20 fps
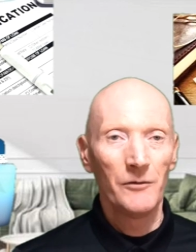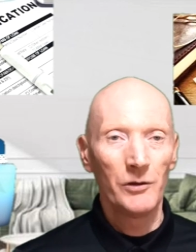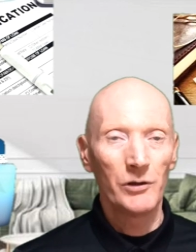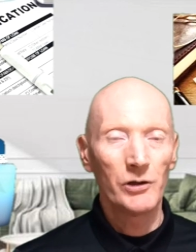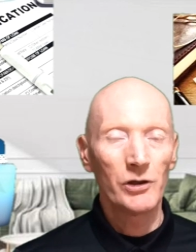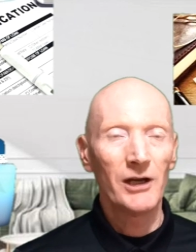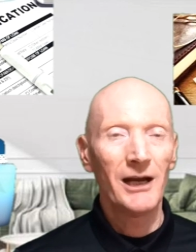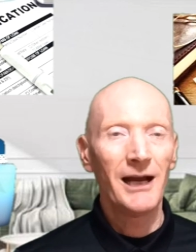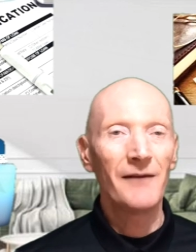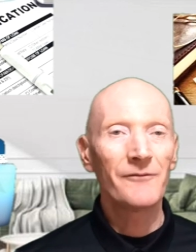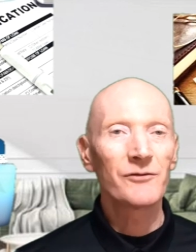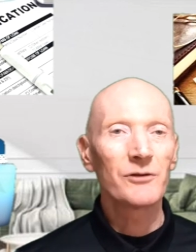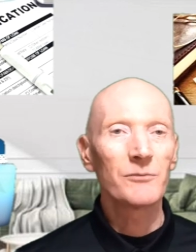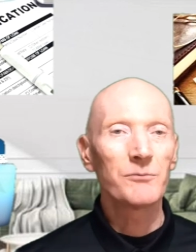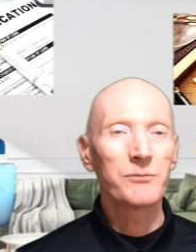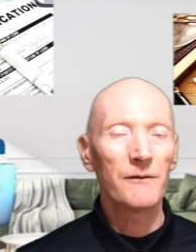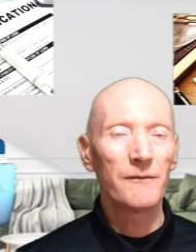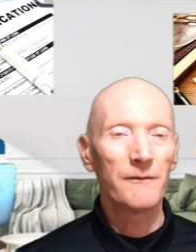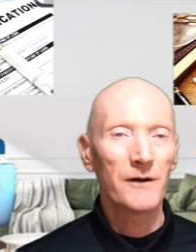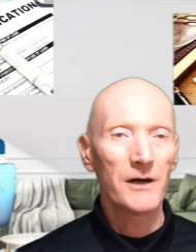you're going to have
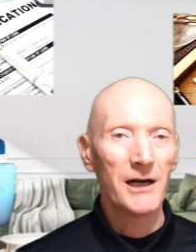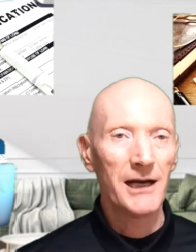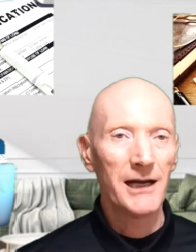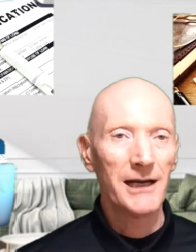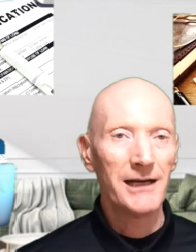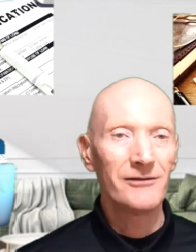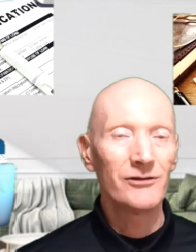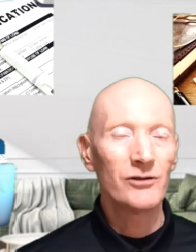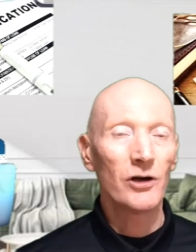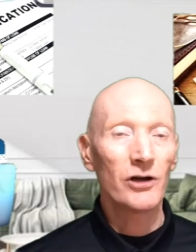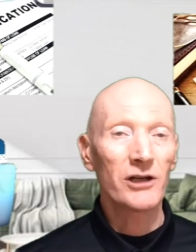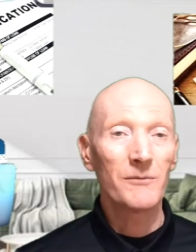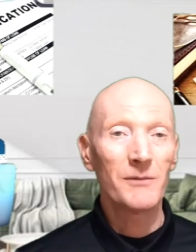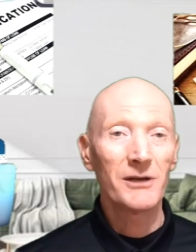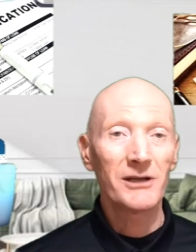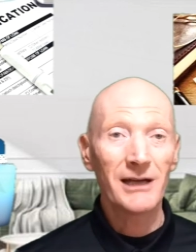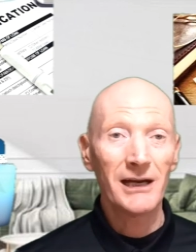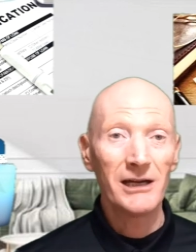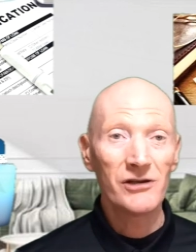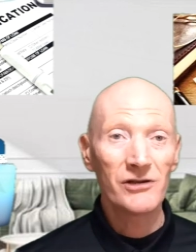to provide
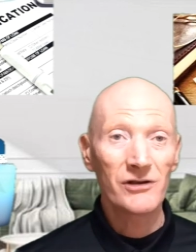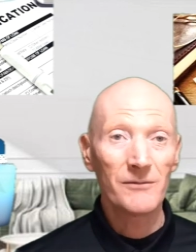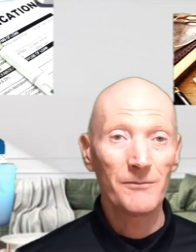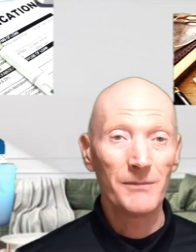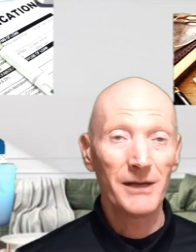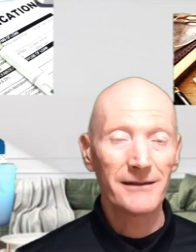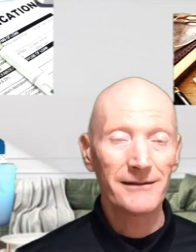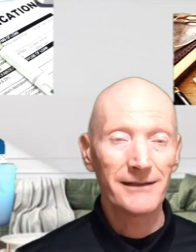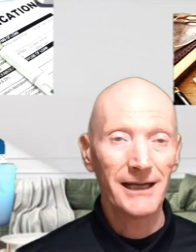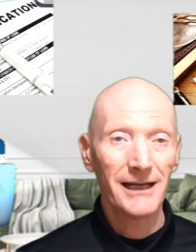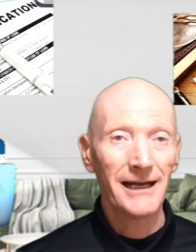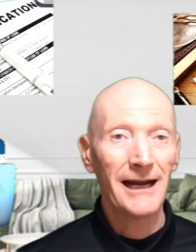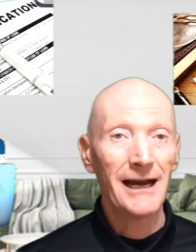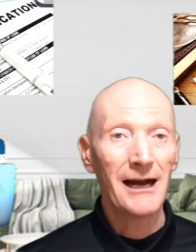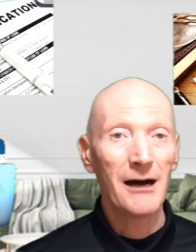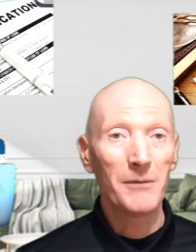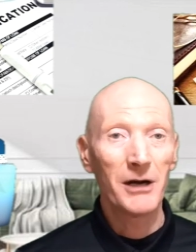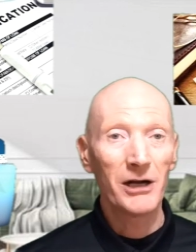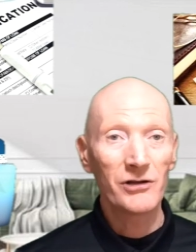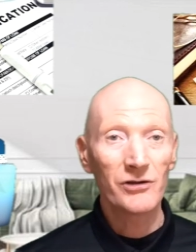documentation about that,
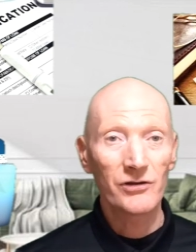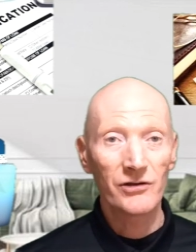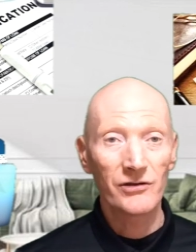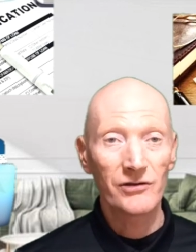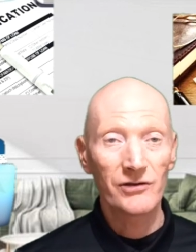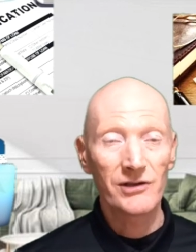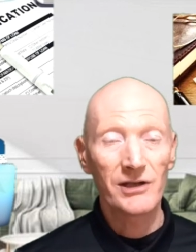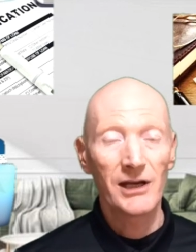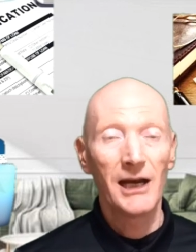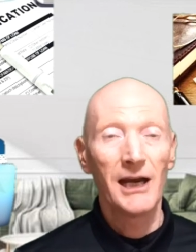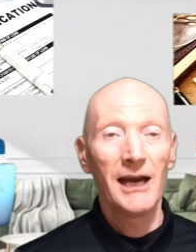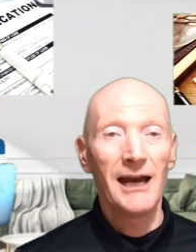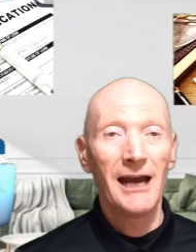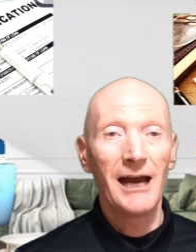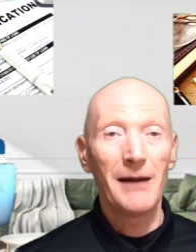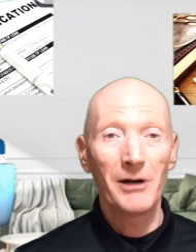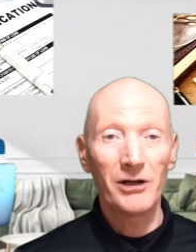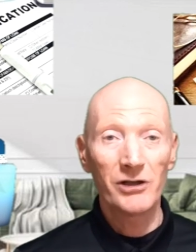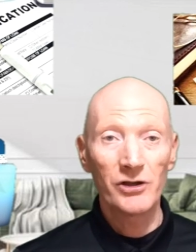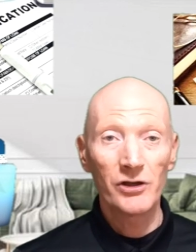how much
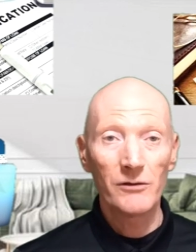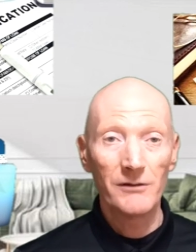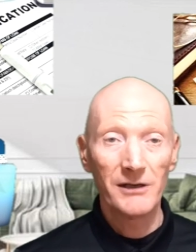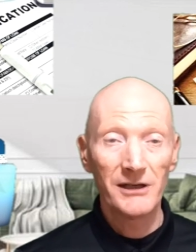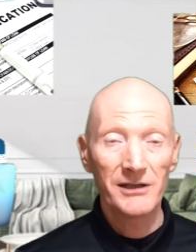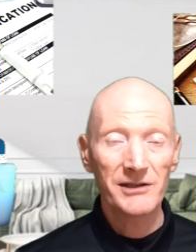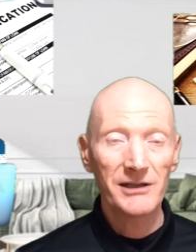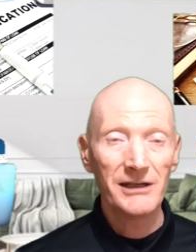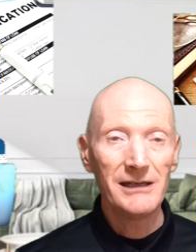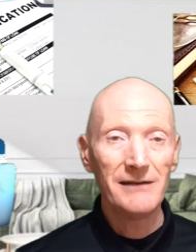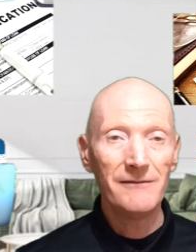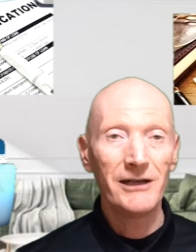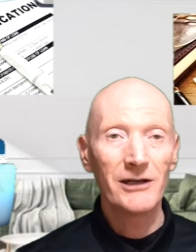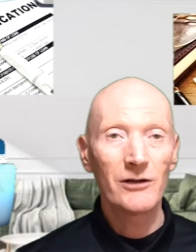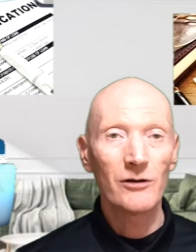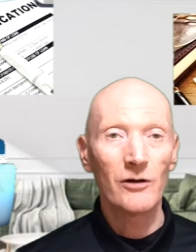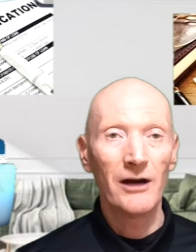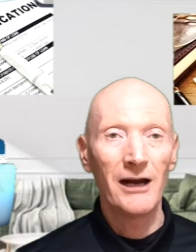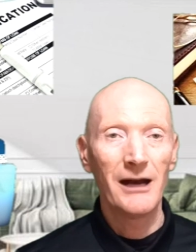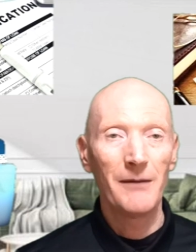you're
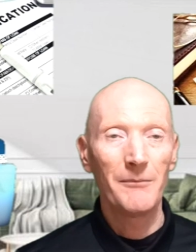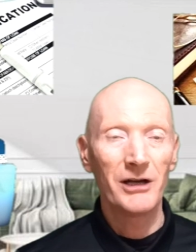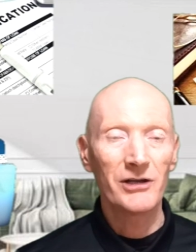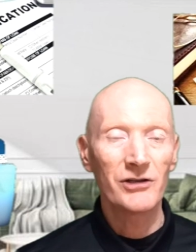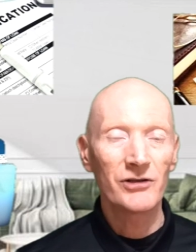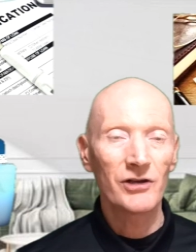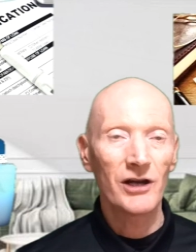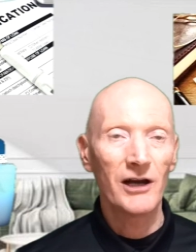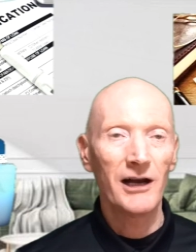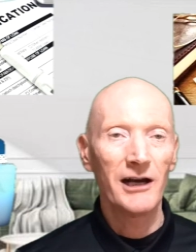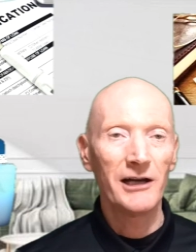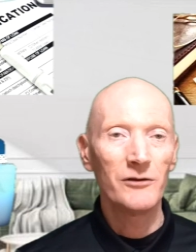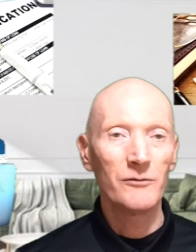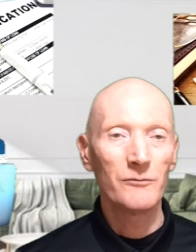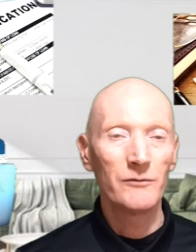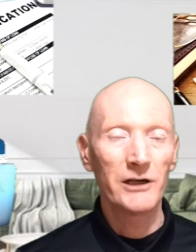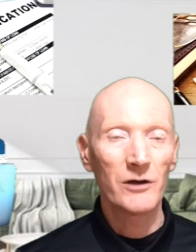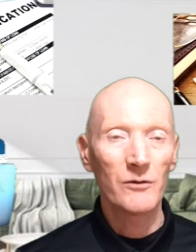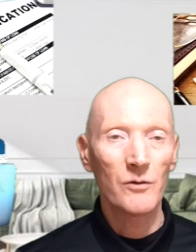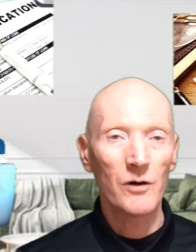receiving or how much are
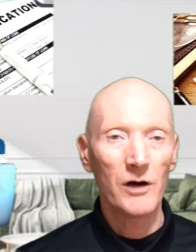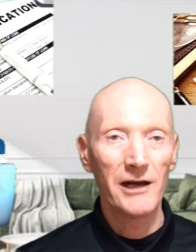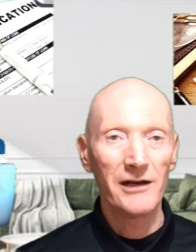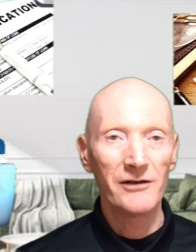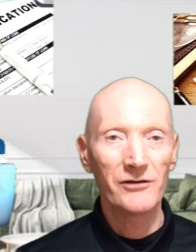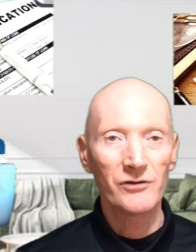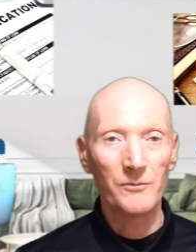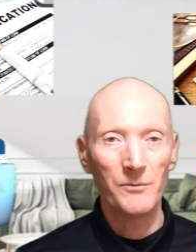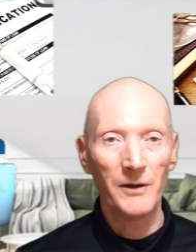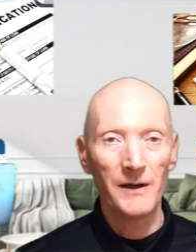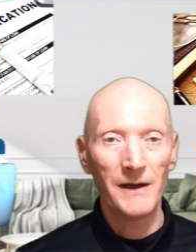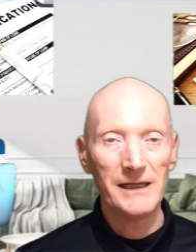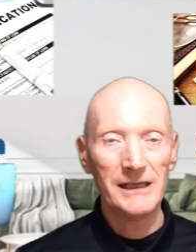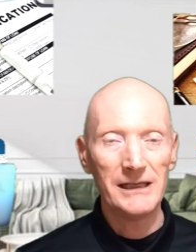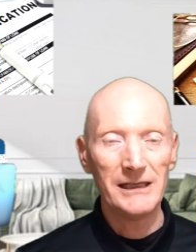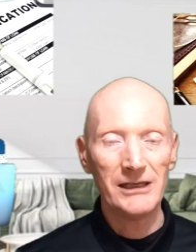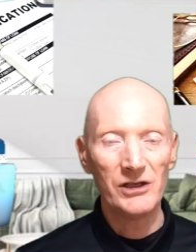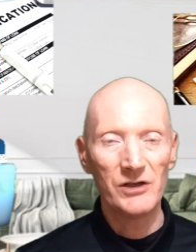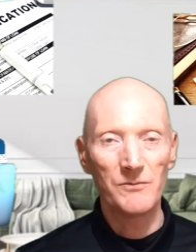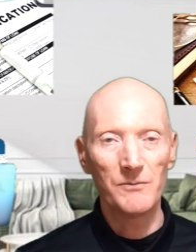you required to pay
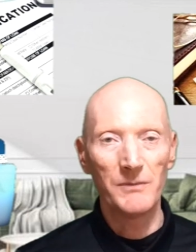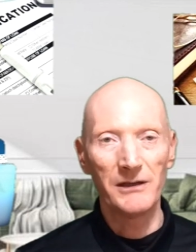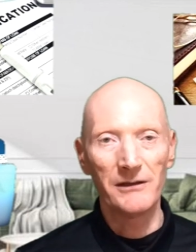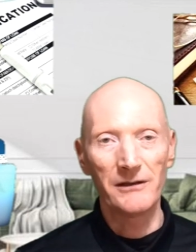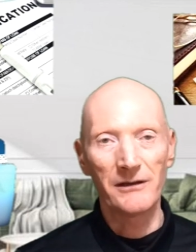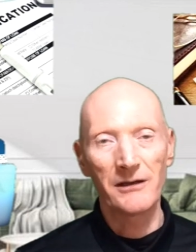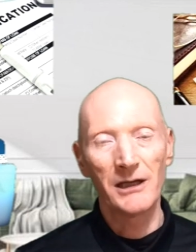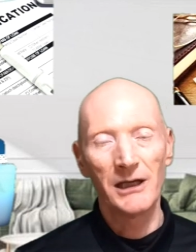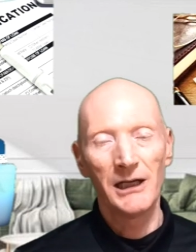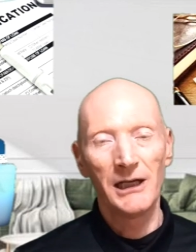each month.